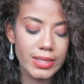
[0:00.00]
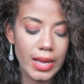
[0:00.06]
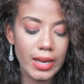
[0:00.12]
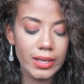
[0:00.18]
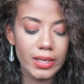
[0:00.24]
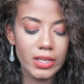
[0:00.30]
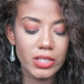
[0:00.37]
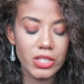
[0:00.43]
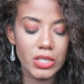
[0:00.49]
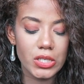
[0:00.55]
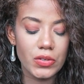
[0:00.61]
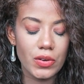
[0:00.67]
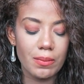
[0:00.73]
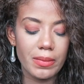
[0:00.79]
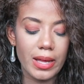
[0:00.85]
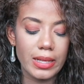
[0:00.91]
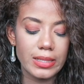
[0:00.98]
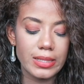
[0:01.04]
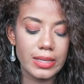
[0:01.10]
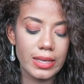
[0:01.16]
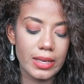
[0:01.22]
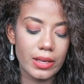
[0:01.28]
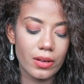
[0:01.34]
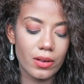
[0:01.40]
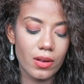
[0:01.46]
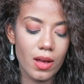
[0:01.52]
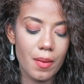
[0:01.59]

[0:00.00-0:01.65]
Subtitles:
10 inches from head to heel,